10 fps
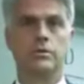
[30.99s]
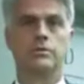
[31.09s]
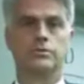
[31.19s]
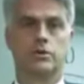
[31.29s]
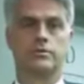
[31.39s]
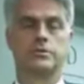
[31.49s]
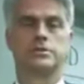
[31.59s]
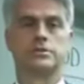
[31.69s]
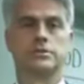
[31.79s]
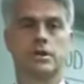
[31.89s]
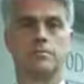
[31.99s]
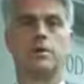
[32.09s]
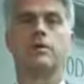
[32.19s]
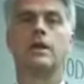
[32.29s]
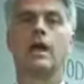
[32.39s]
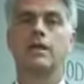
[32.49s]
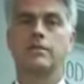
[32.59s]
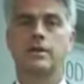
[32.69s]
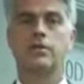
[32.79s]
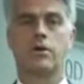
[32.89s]
service, and ceremony, and
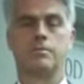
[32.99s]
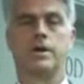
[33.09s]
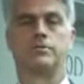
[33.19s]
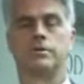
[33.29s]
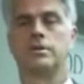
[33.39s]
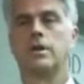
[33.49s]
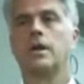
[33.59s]
then cremation?